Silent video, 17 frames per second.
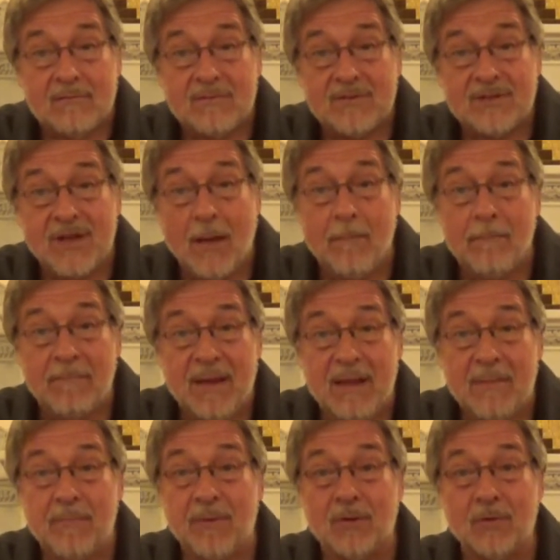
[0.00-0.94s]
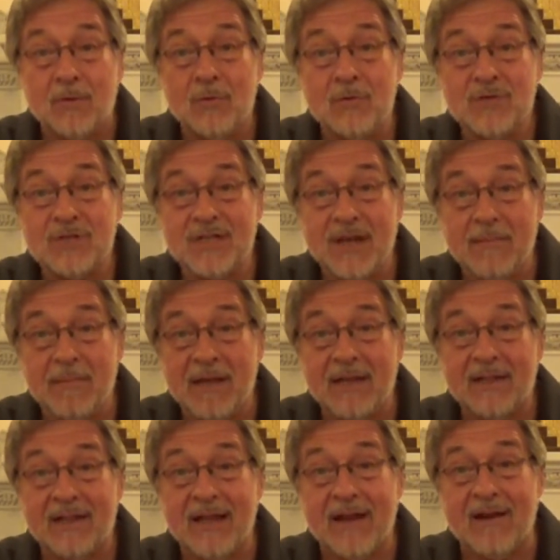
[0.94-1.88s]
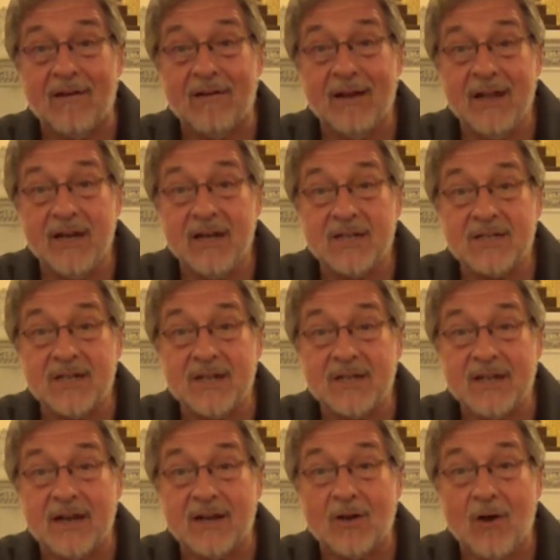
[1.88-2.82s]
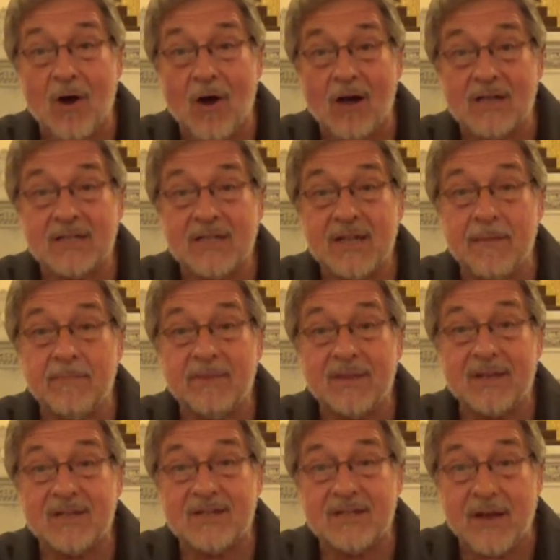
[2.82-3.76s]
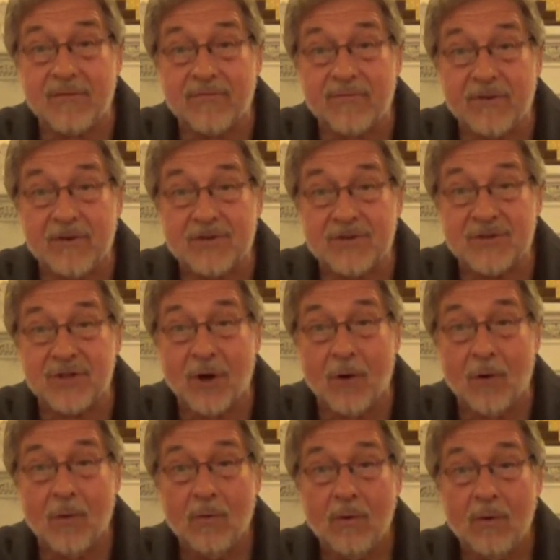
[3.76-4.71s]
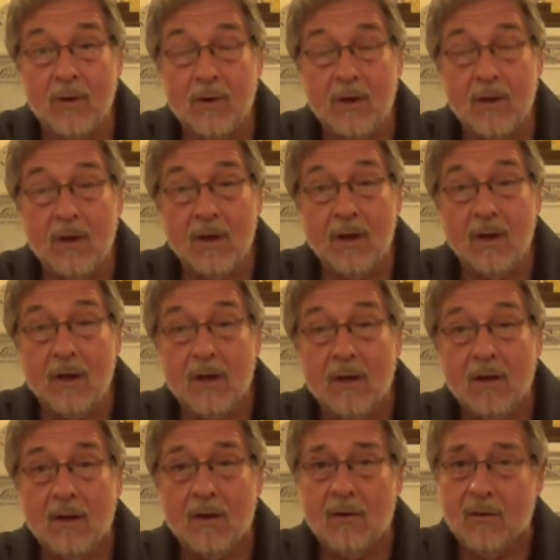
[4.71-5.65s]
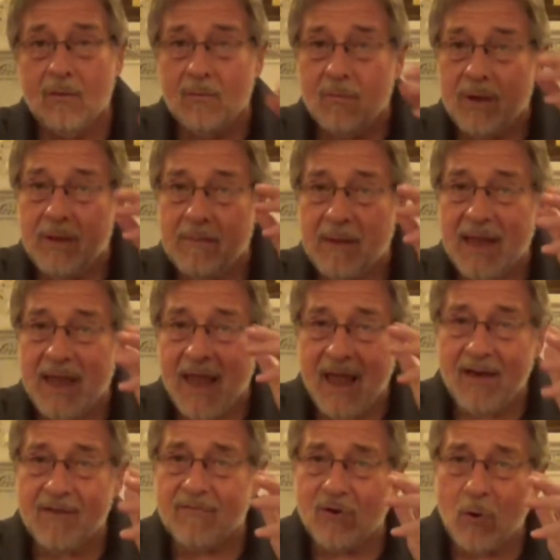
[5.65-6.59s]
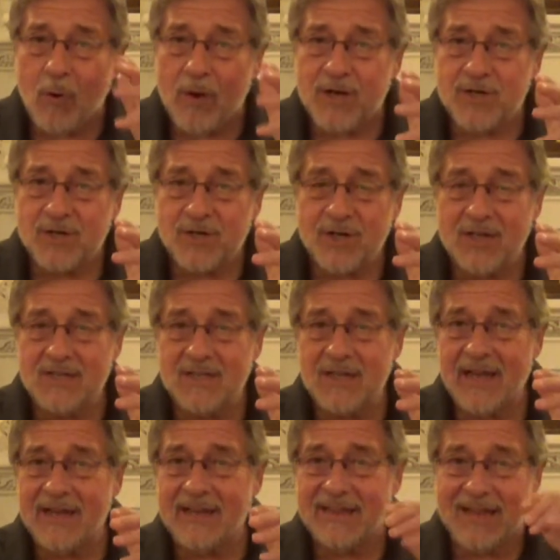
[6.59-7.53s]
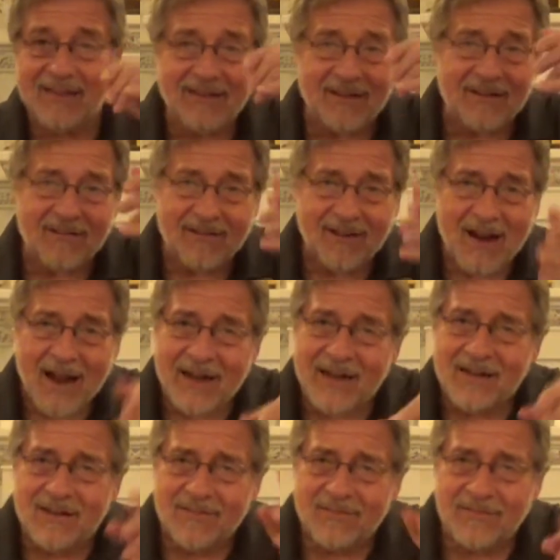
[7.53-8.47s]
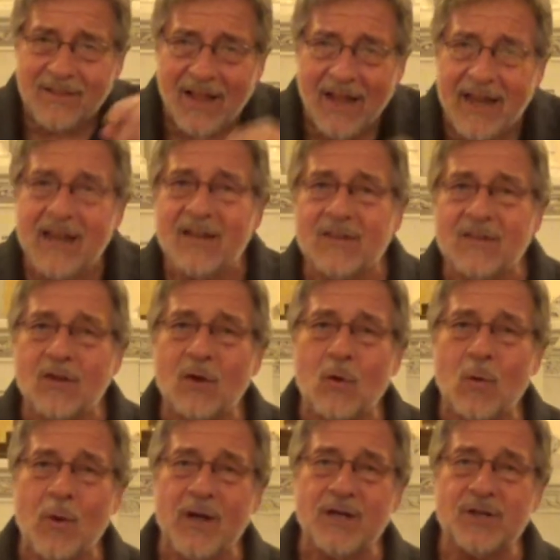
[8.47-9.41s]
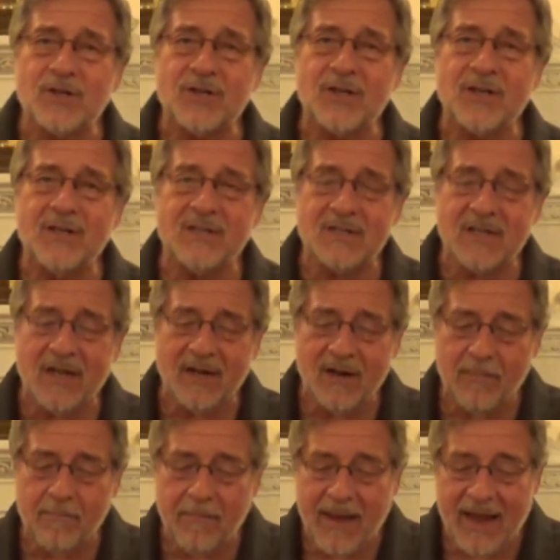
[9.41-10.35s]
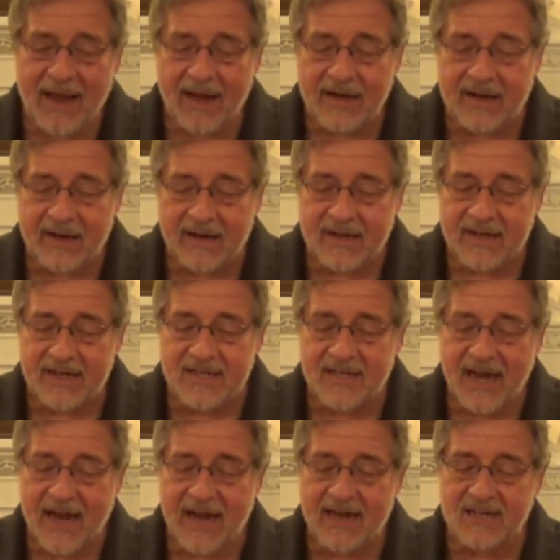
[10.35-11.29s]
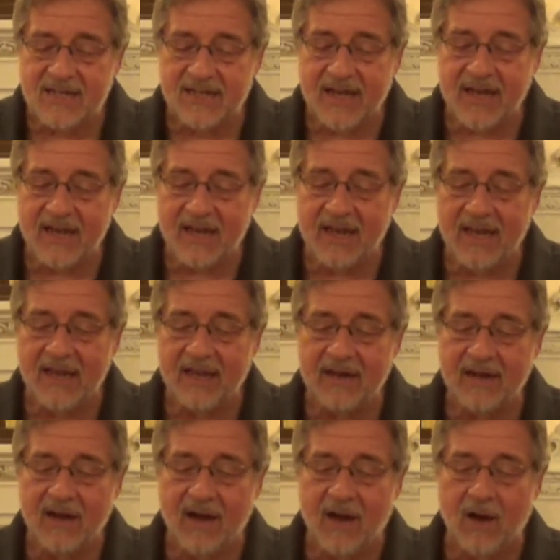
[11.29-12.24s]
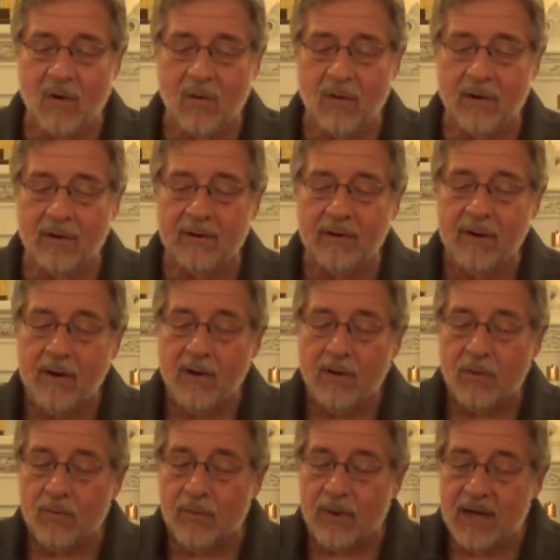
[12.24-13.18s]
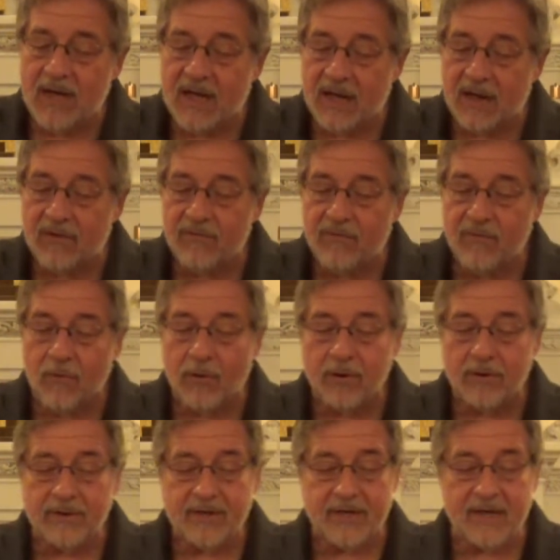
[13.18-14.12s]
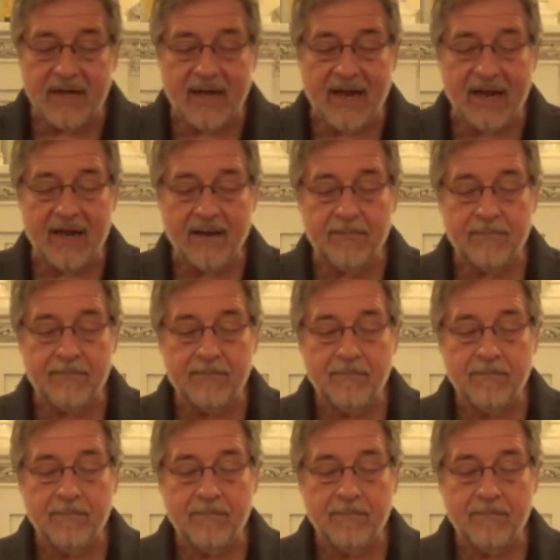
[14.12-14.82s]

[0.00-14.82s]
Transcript: some people who seemingly are innocent and cause them to suffer so. We may have questions like that that are kind of like the questions that Habakkuk is asking in our reading for today.